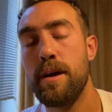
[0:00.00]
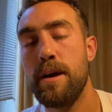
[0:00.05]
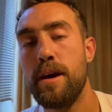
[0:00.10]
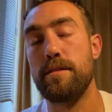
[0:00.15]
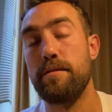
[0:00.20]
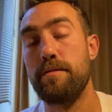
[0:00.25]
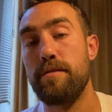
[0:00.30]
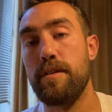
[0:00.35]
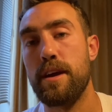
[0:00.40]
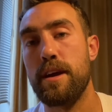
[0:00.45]

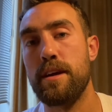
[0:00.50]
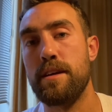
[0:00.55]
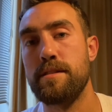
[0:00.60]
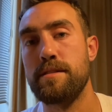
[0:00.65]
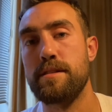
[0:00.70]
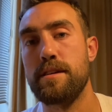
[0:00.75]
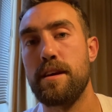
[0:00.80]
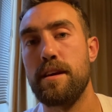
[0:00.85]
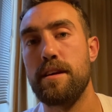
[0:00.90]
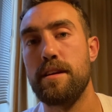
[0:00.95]
the
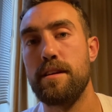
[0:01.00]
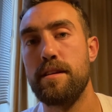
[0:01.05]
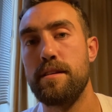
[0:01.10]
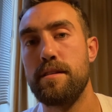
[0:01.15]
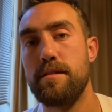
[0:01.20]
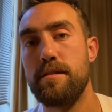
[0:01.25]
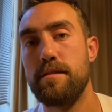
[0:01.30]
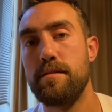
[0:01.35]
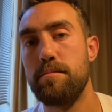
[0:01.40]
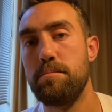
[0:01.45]
fans get
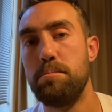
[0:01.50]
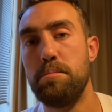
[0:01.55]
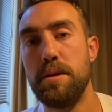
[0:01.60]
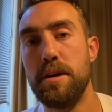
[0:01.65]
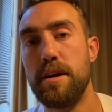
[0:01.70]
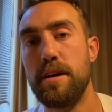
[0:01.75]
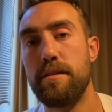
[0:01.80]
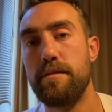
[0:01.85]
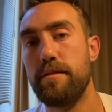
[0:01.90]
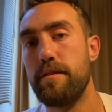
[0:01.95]

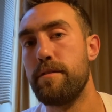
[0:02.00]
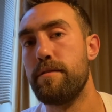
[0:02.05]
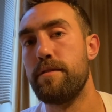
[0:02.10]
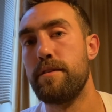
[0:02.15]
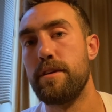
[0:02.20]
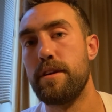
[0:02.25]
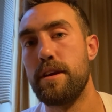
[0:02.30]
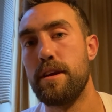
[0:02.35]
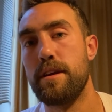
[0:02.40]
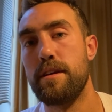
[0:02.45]
beer for
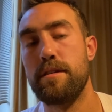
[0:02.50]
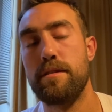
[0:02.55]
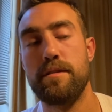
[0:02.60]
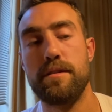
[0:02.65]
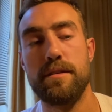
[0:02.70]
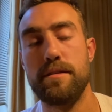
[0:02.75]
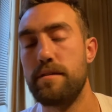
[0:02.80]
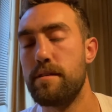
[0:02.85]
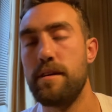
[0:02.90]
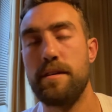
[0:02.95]
free,
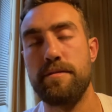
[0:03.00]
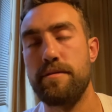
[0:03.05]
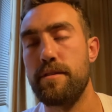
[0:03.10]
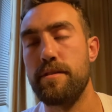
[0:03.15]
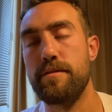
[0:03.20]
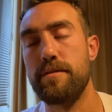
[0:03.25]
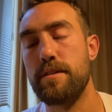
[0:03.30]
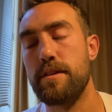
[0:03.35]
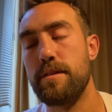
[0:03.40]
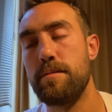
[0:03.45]
or not for
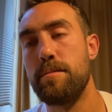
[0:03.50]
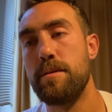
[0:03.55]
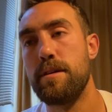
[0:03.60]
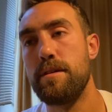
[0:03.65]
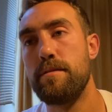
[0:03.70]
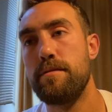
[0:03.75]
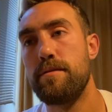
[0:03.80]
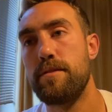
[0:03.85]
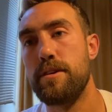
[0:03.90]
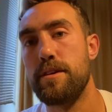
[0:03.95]
free, but
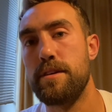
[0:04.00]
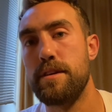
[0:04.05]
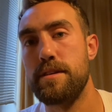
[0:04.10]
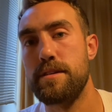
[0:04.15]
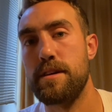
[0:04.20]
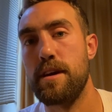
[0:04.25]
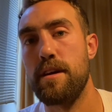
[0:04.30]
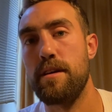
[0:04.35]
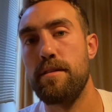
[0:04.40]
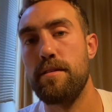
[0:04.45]
for a
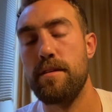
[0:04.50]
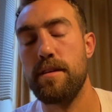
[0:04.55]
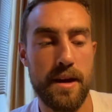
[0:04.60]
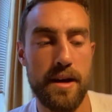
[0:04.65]
discount.